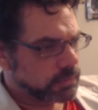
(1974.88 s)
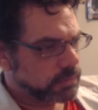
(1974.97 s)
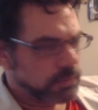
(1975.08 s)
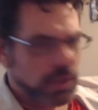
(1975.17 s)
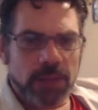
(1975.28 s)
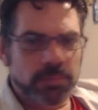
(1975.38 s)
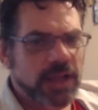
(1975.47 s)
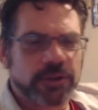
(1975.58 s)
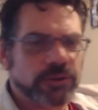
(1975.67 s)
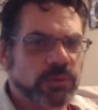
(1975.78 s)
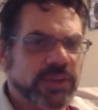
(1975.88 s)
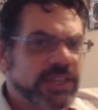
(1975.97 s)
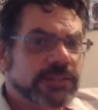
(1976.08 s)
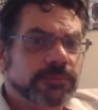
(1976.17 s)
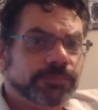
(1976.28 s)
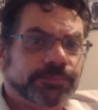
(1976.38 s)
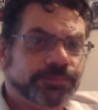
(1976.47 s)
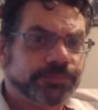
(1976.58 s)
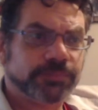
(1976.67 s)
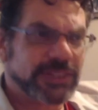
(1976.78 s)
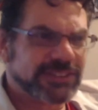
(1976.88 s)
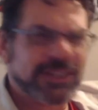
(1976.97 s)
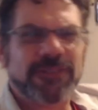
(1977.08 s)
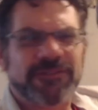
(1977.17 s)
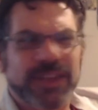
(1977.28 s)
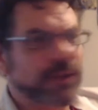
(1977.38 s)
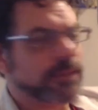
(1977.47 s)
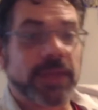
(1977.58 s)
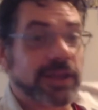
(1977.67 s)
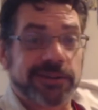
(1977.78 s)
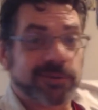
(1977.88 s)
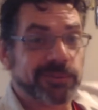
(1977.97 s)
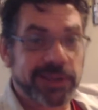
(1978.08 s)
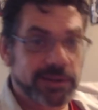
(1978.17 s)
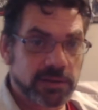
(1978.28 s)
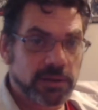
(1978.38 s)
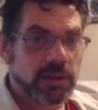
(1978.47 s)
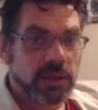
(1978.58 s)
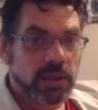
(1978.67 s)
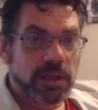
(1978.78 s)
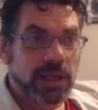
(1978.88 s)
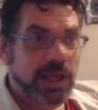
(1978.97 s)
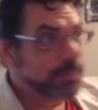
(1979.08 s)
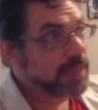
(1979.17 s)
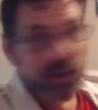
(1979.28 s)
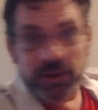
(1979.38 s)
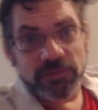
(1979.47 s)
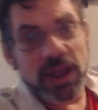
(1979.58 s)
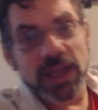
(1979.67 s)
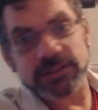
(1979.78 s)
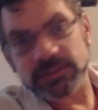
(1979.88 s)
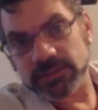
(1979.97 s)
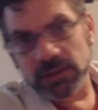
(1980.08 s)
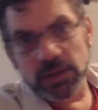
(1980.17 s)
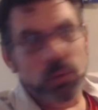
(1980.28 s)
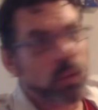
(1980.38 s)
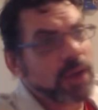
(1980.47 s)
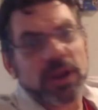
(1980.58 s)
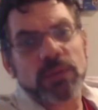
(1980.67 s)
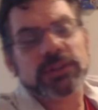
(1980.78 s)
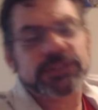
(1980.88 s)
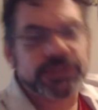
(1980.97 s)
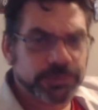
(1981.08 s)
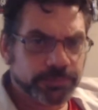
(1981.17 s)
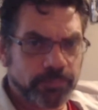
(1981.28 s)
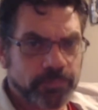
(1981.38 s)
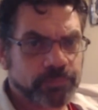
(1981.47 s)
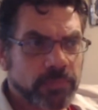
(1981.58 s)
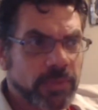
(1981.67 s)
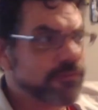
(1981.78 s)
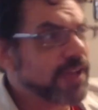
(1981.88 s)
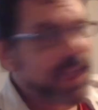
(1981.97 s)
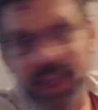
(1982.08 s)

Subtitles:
I'm not going to win. That's how I felt. I'm not going to win. I'm not going to rise. Why would I want to? If I have